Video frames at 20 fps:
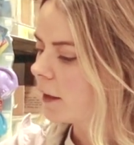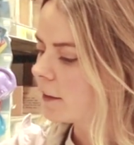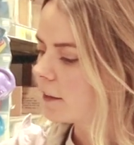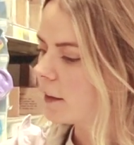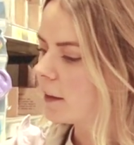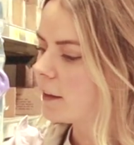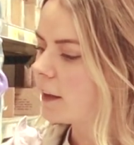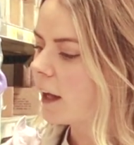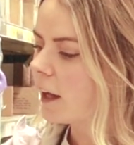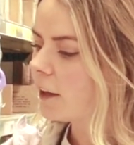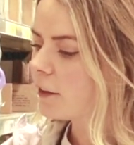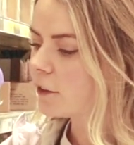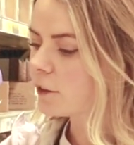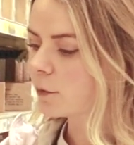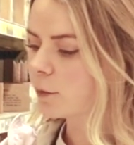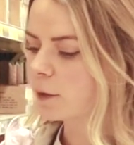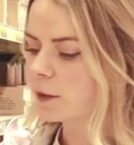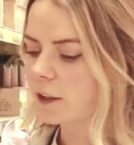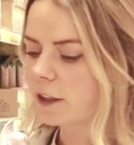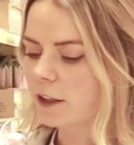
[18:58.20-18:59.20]
The
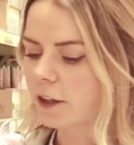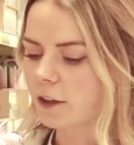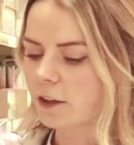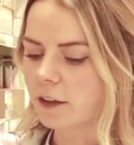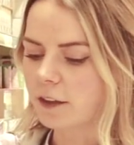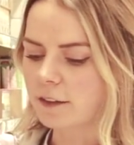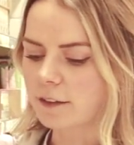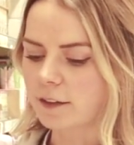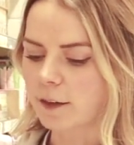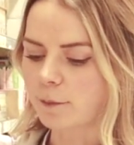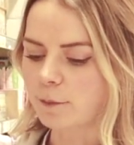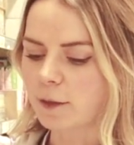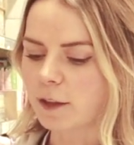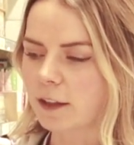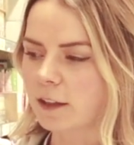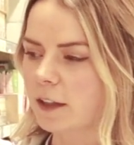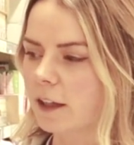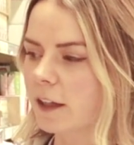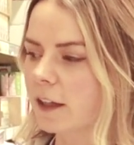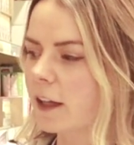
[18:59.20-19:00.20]
last one here is
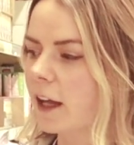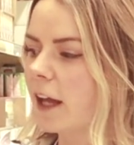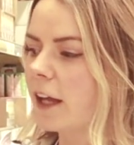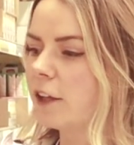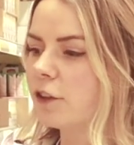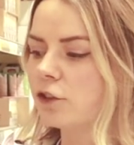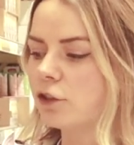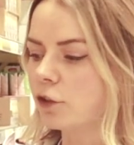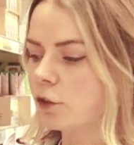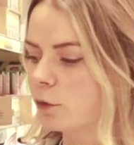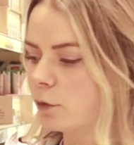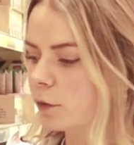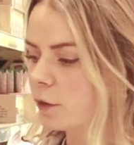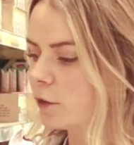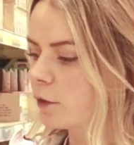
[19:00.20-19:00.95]
something like a juice.